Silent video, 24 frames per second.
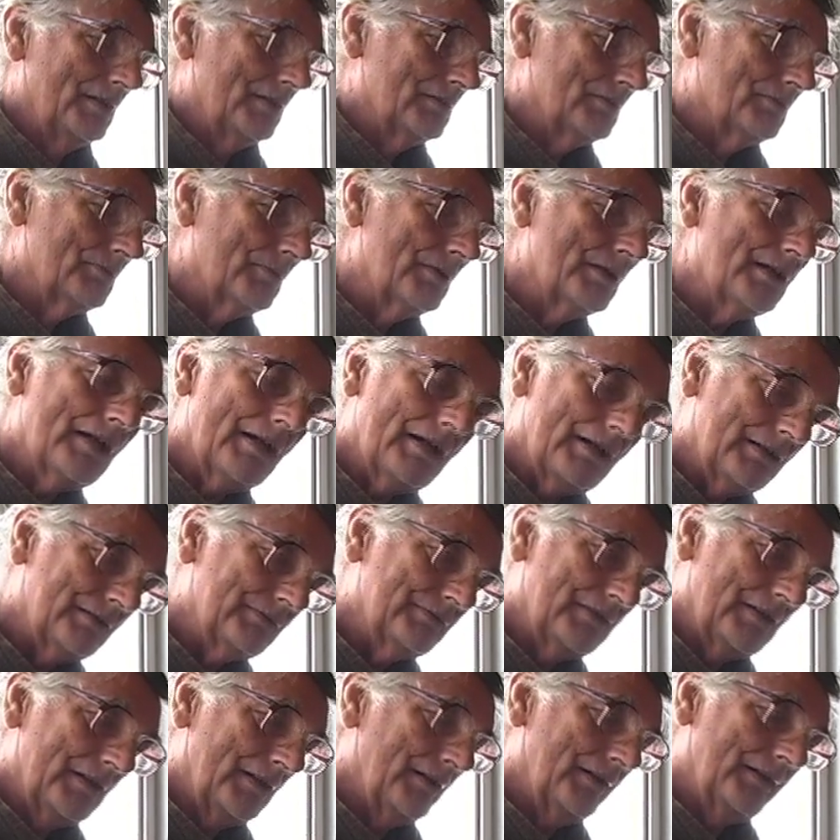
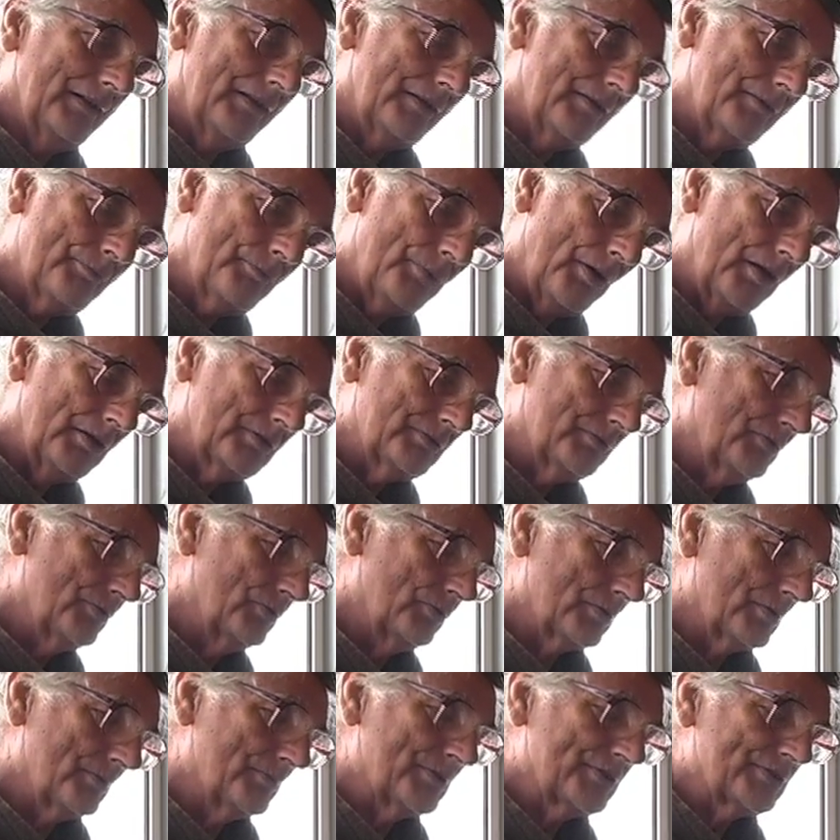a pot
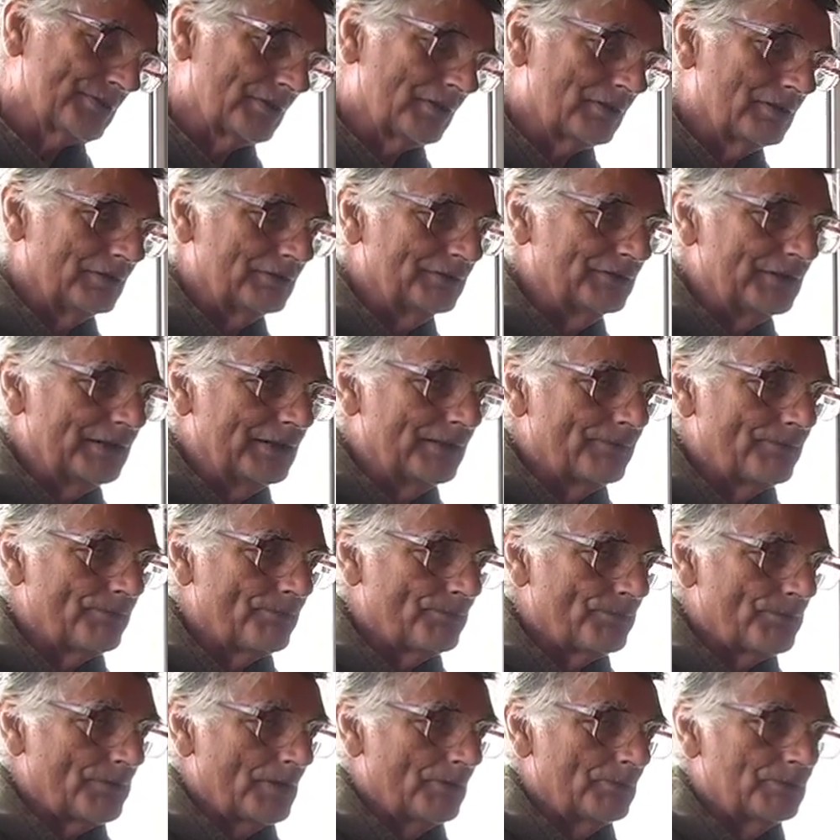called a Mr. Coffee,
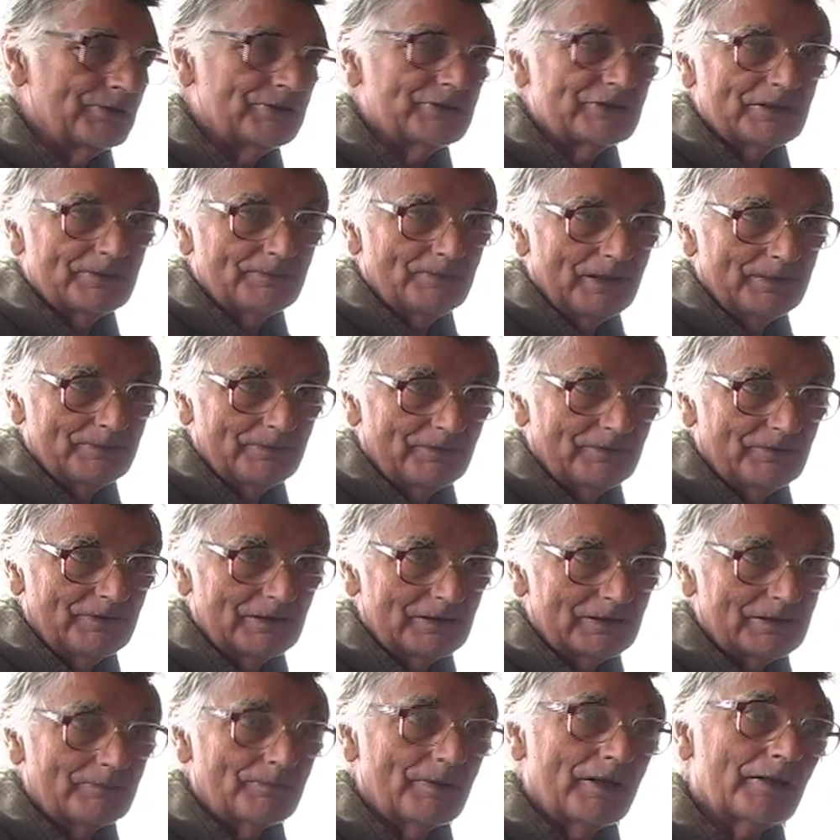which is a paper
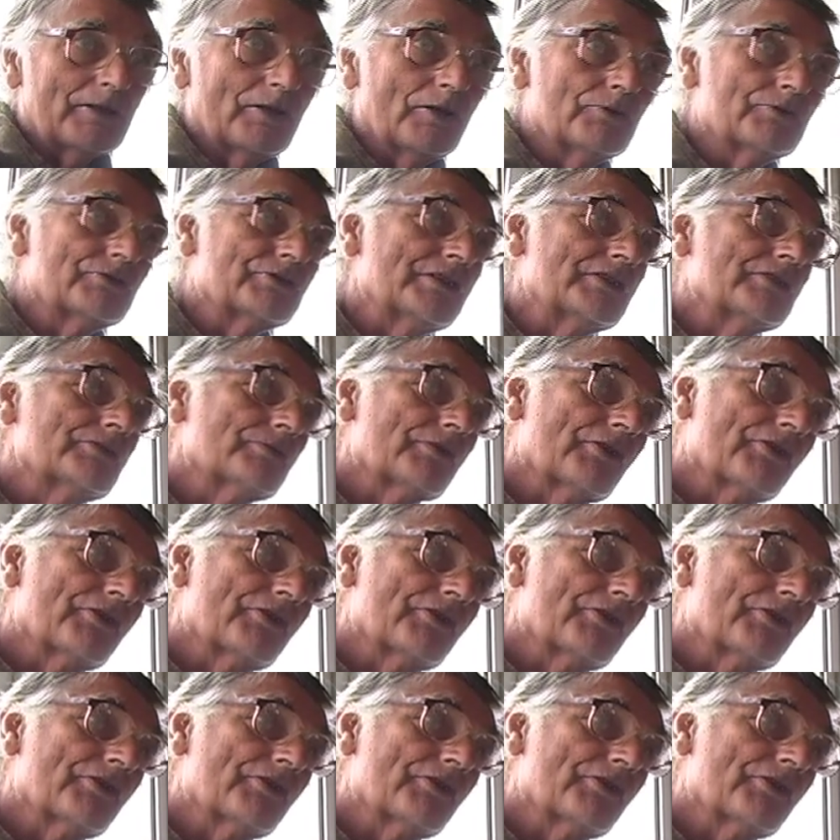filter, but it goes into a